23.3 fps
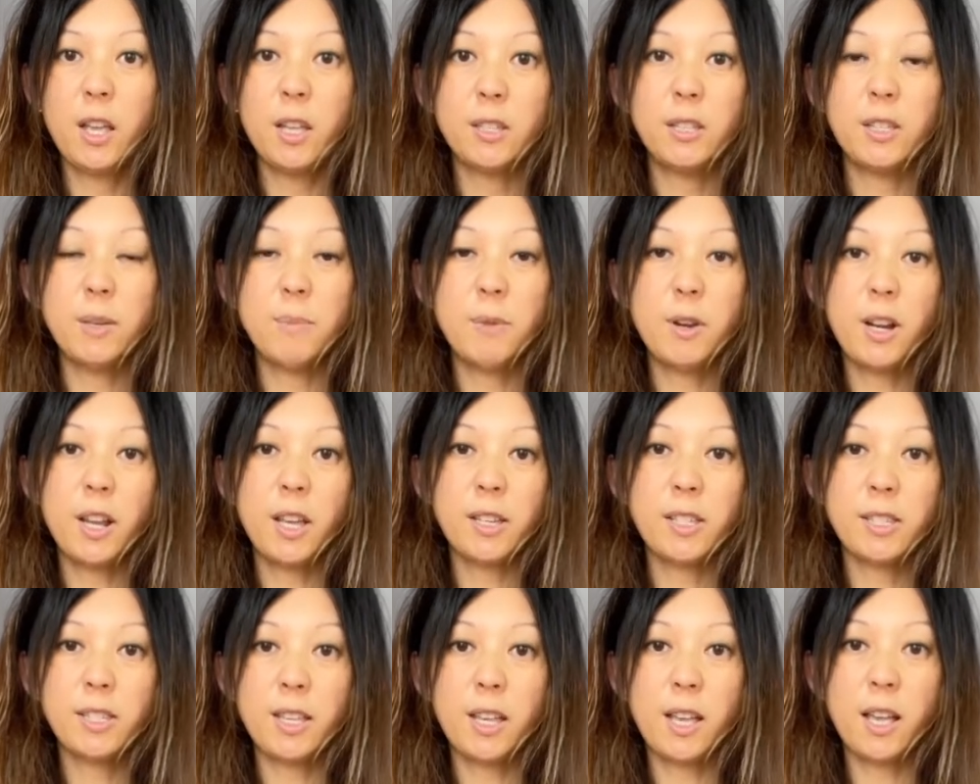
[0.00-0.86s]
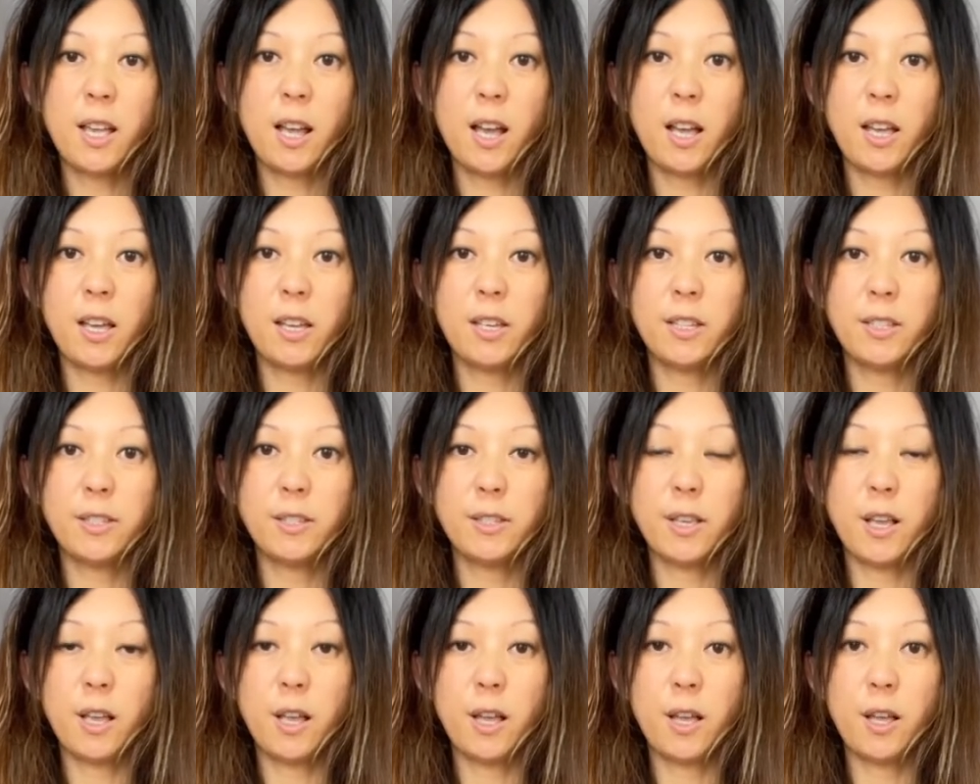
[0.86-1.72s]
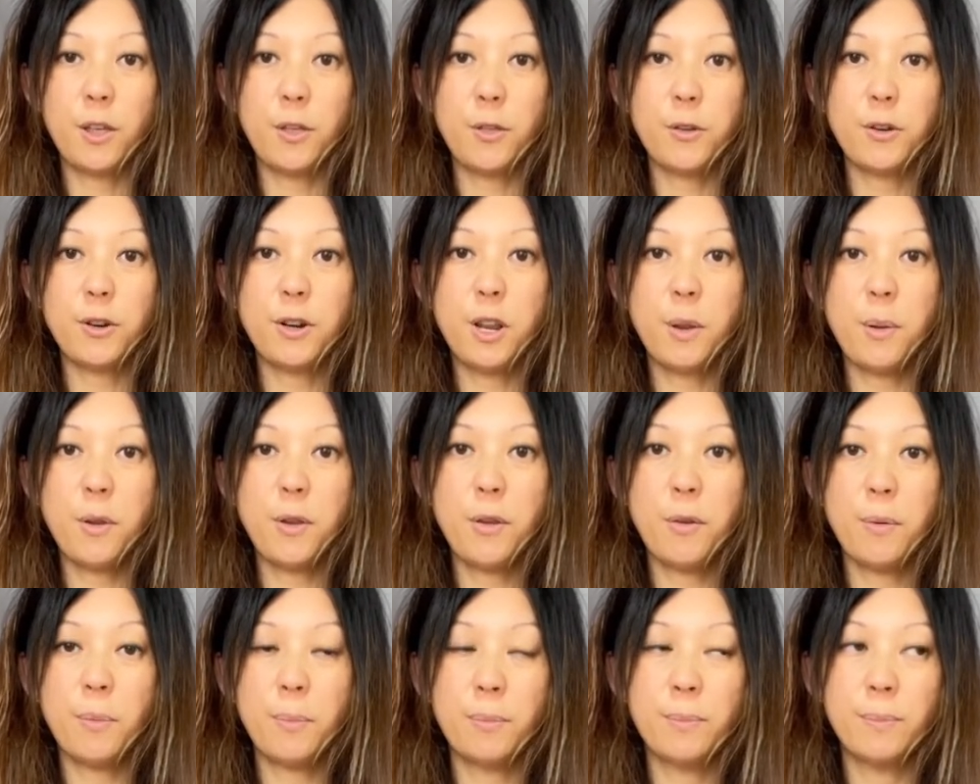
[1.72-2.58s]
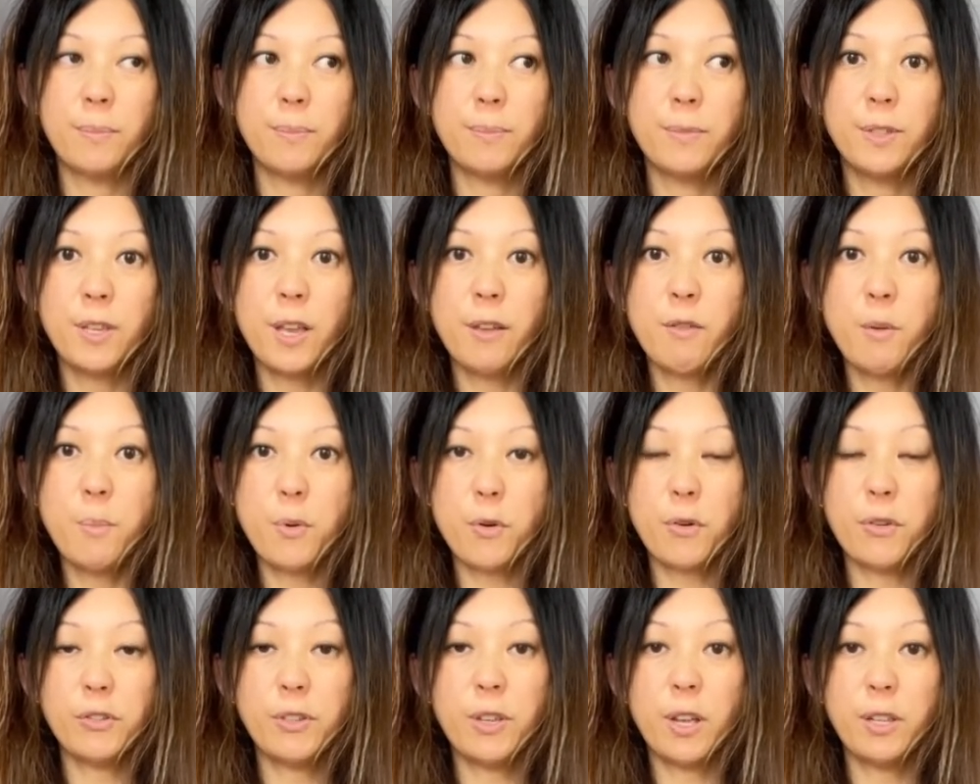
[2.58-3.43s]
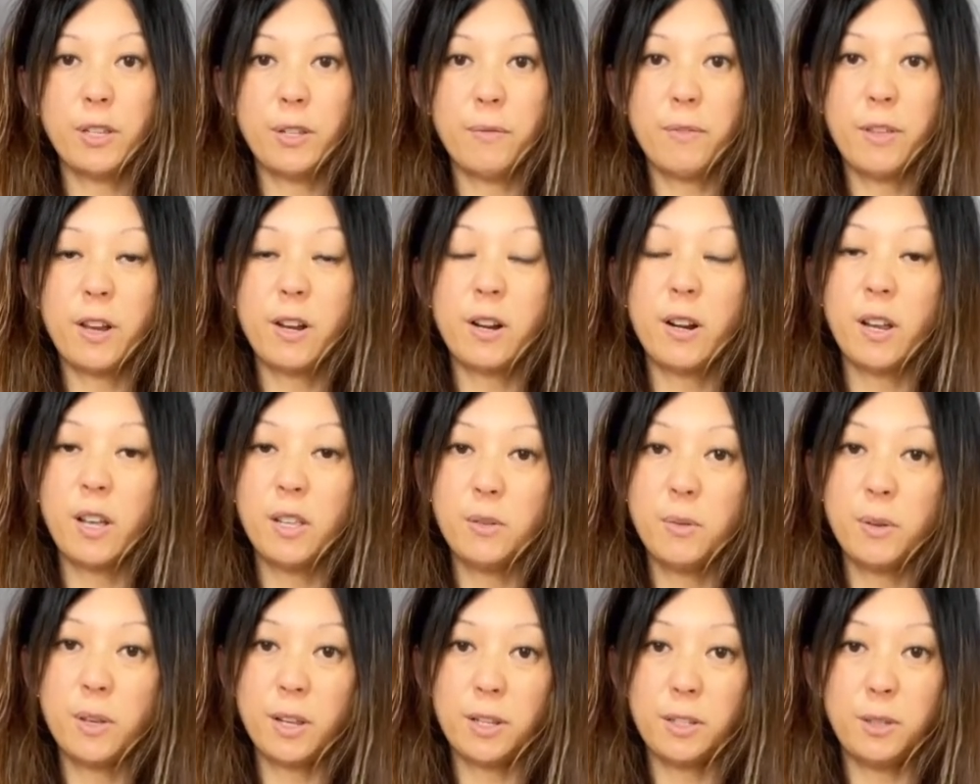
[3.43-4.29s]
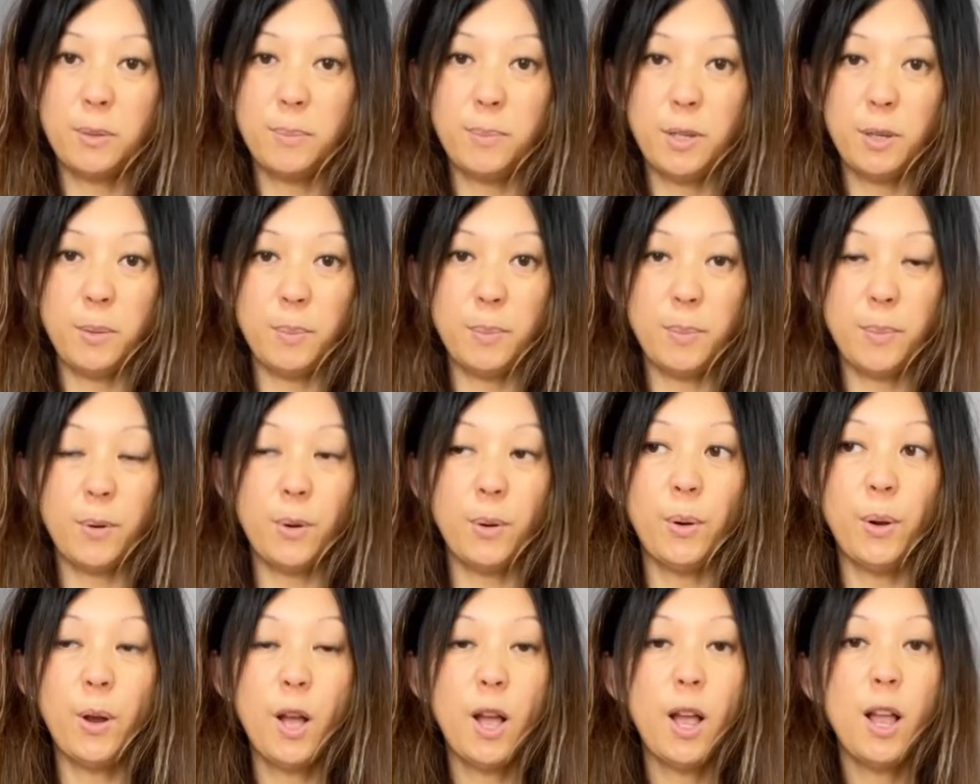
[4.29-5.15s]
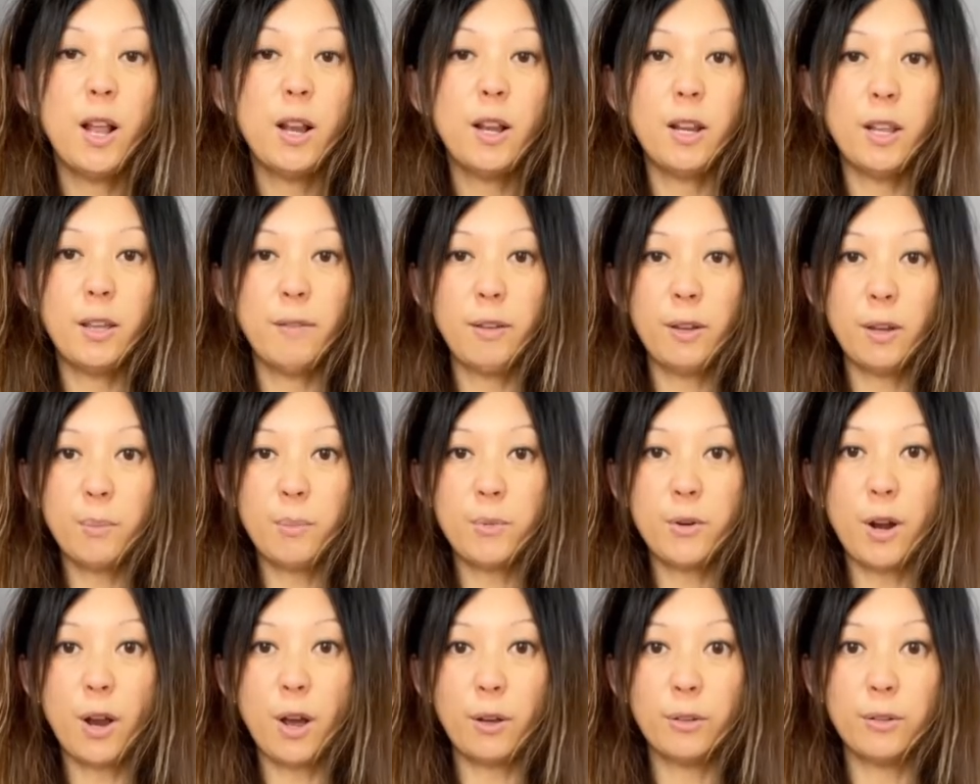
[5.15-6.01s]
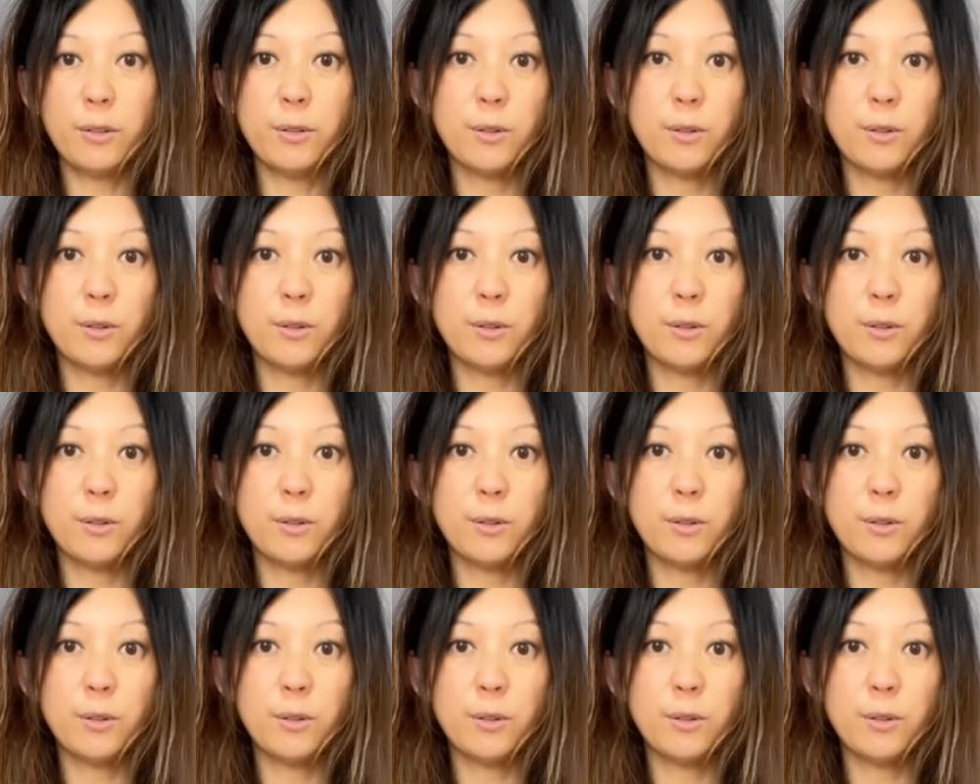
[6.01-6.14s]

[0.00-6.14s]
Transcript: Timor-Leste has 37% of their educated people living abroad.